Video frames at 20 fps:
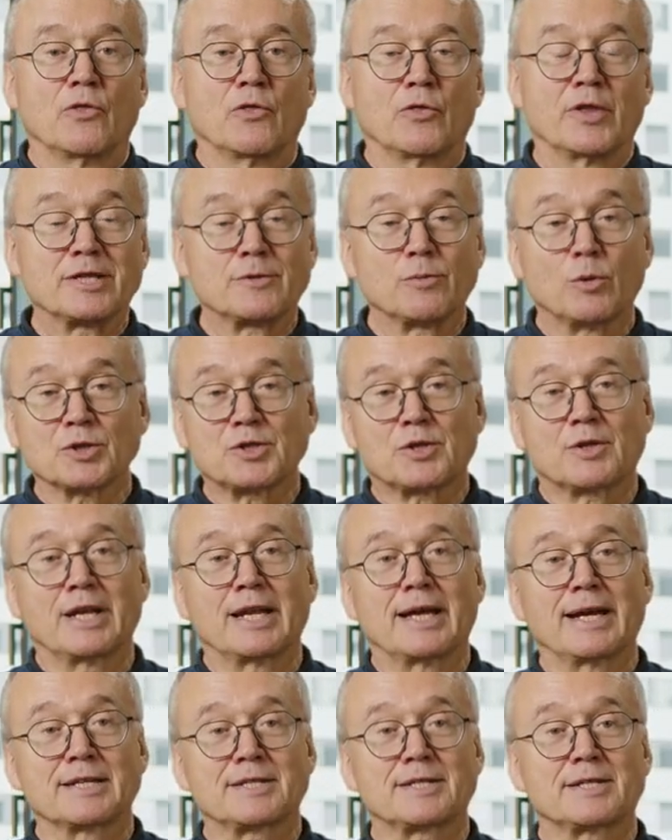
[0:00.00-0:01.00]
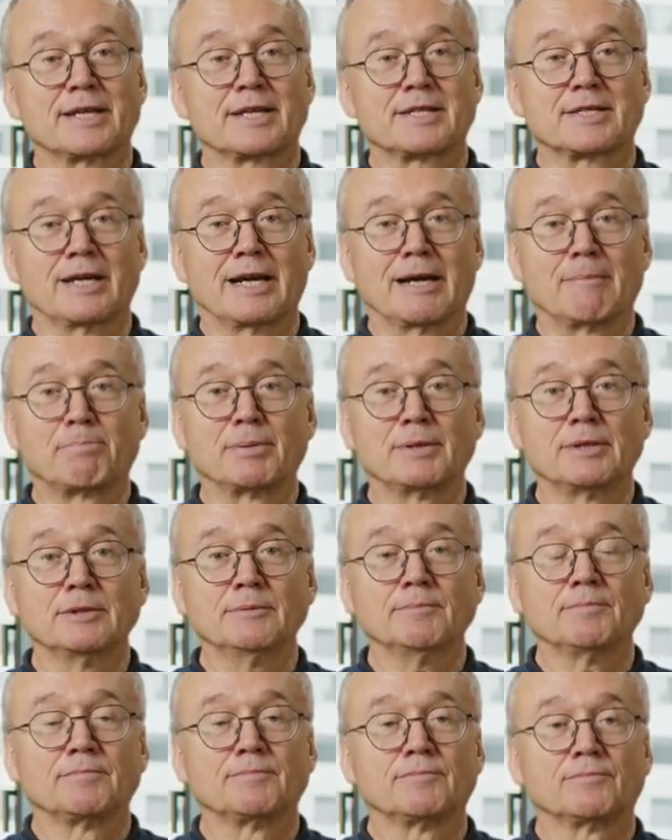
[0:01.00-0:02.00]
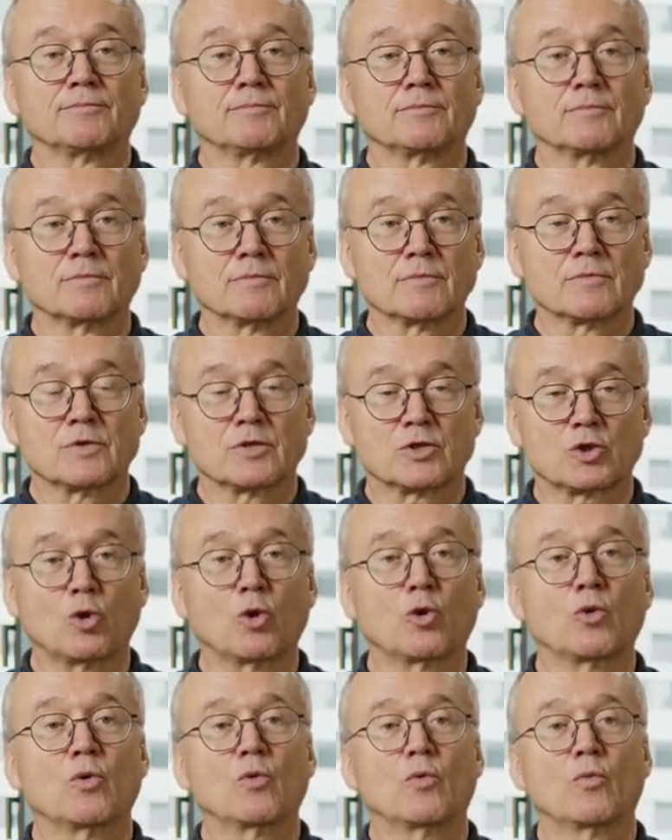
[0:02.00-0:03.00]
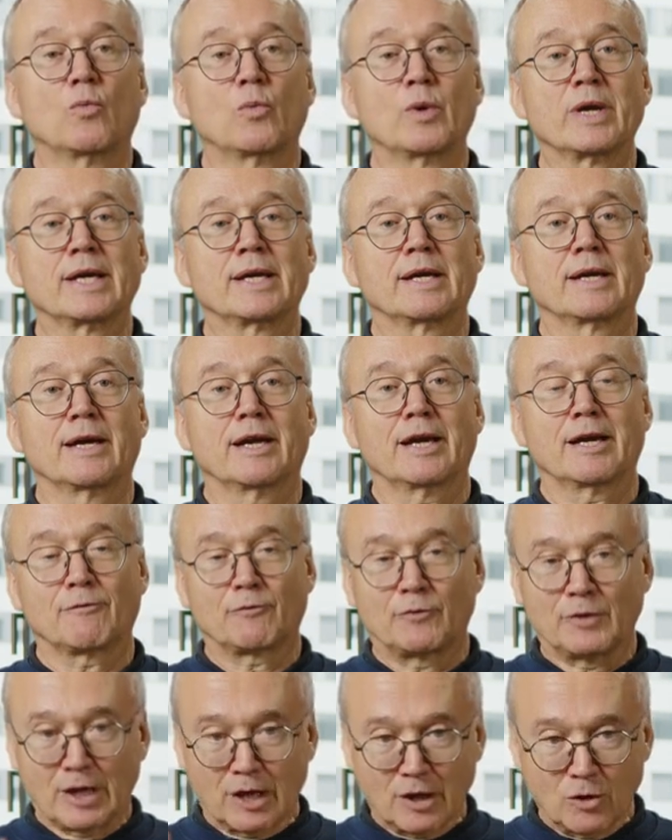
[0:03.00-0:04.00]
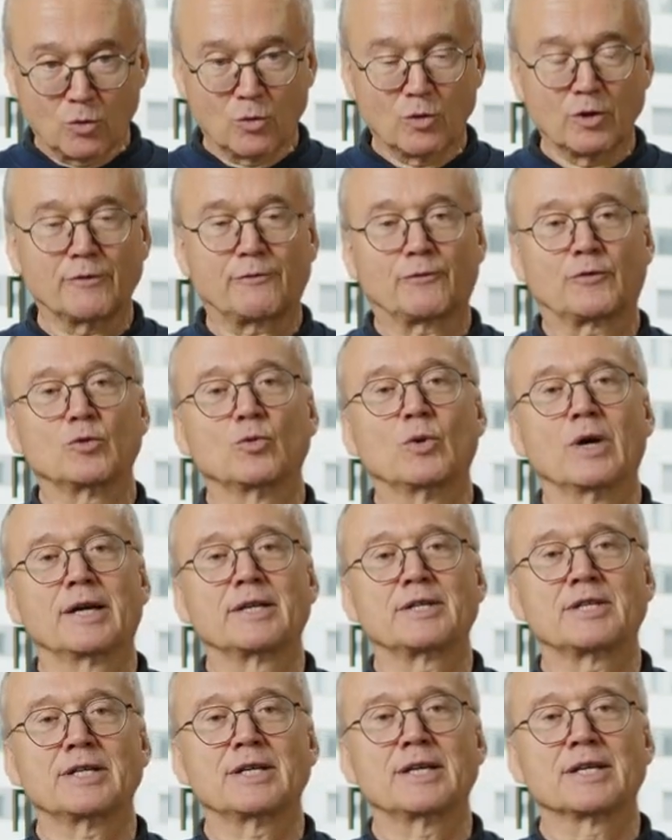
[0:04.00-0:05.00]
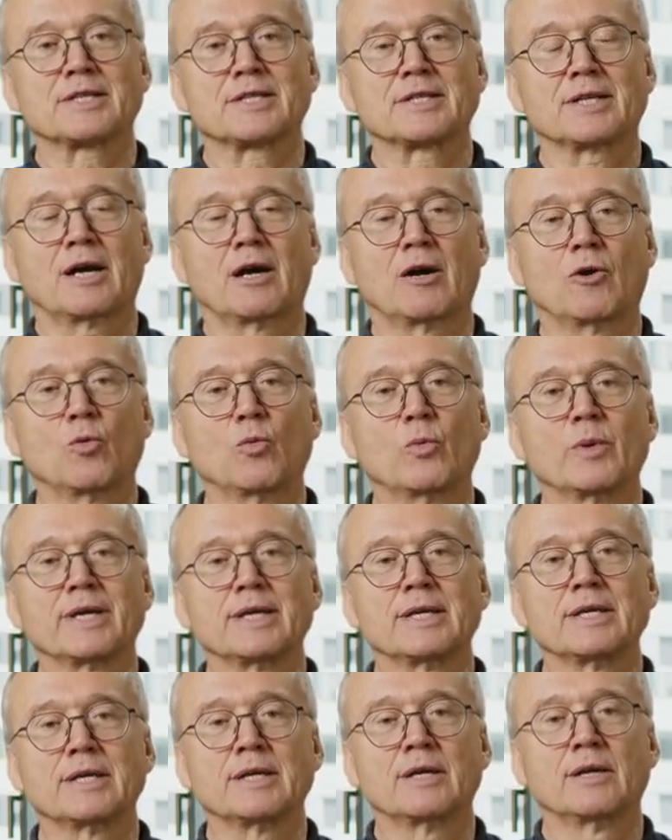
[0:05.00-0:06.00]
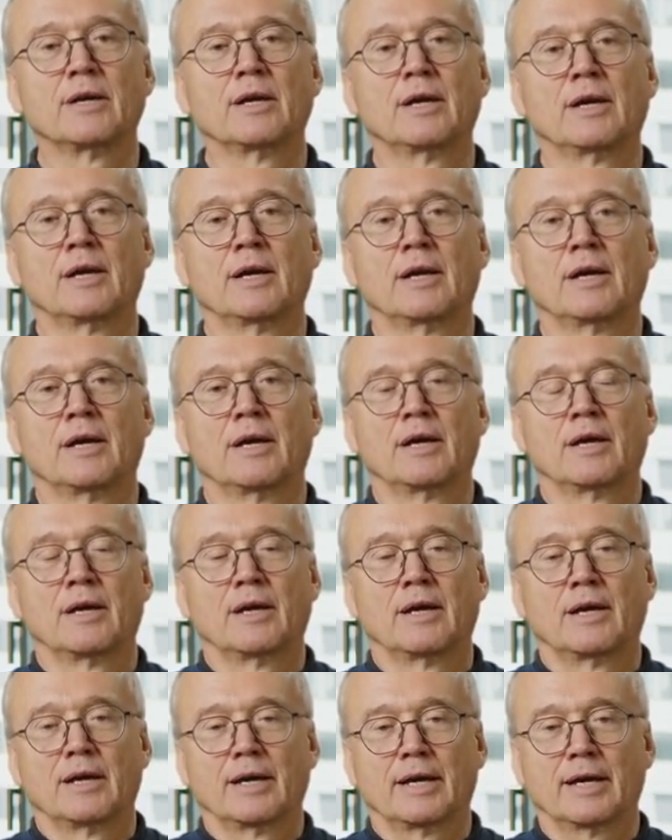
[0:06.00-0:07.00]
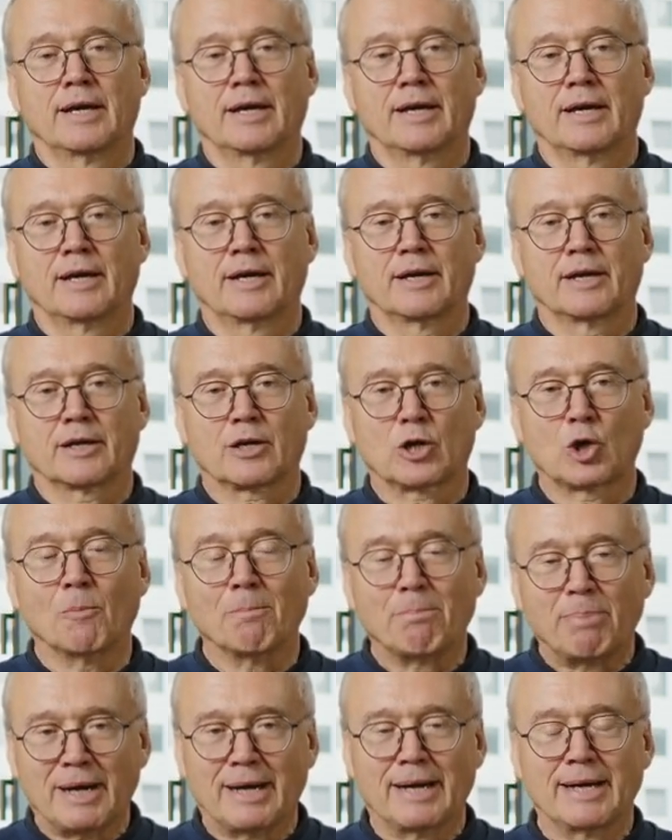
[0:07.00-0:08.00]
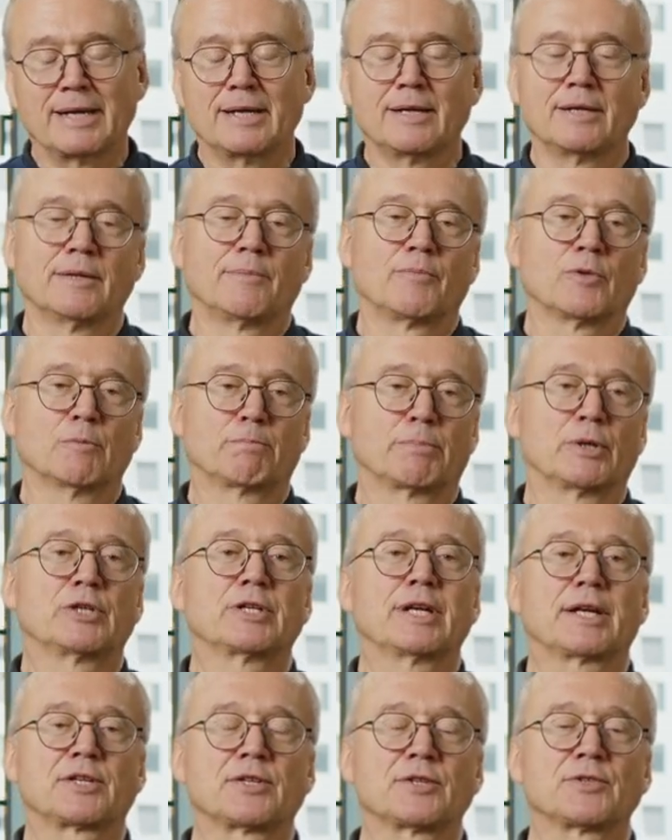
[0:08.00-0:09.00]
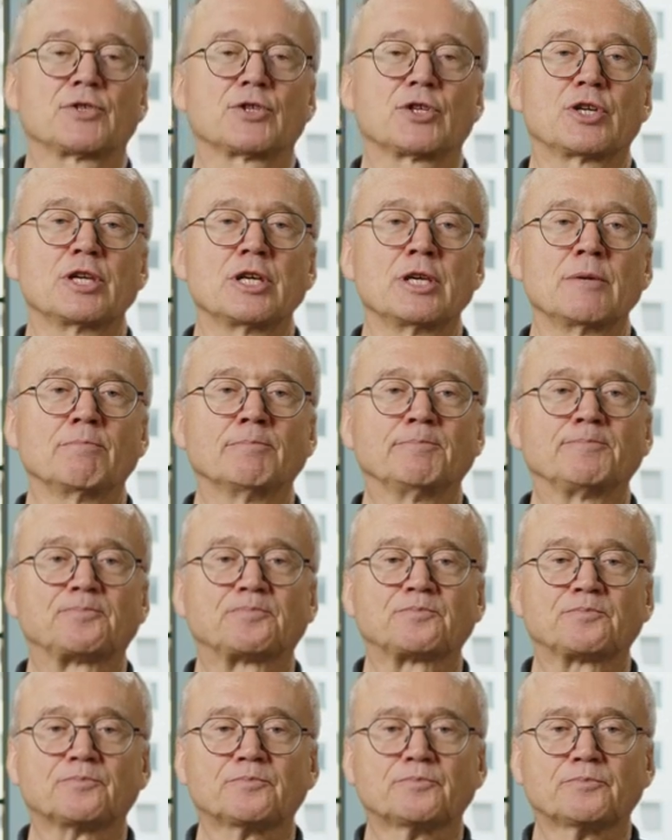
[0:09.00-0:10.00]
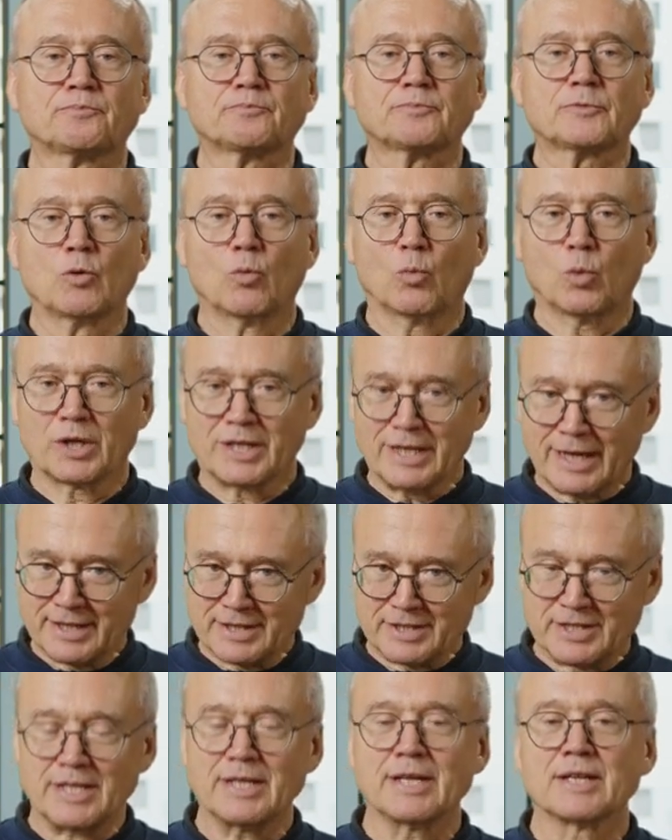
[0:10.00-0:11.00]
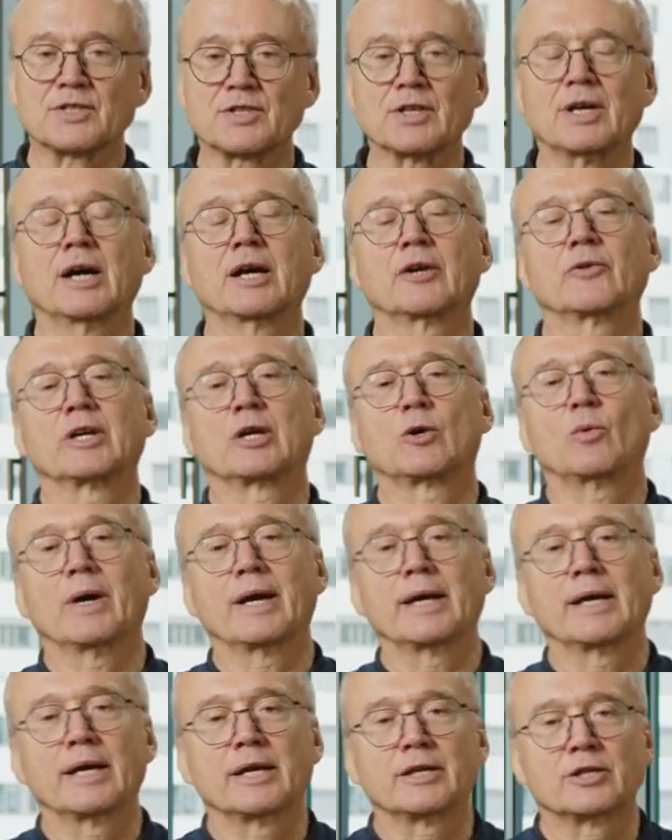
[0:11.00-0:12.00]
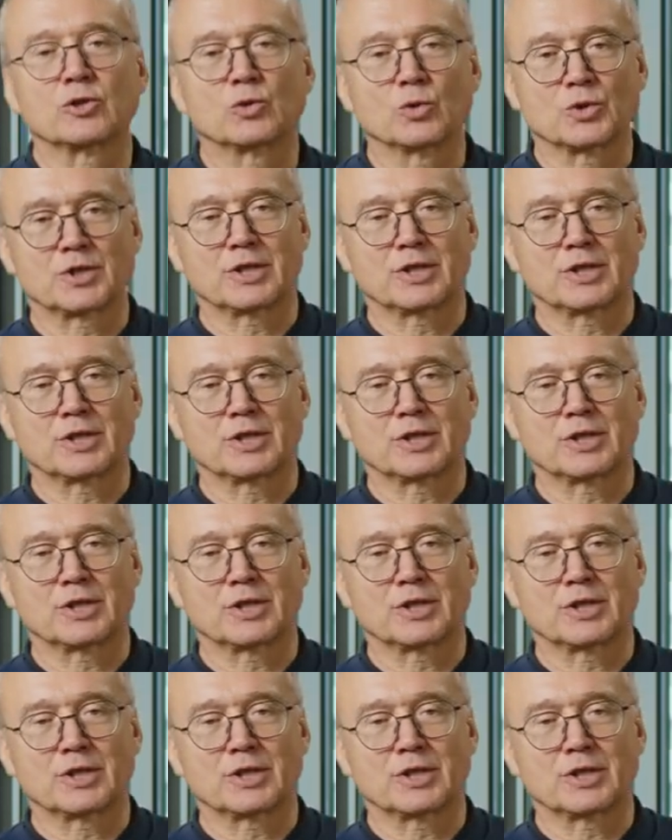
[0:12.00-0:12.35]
This was the last example, so we have now a few ideas how we compile a protection scheme, what ideas are required to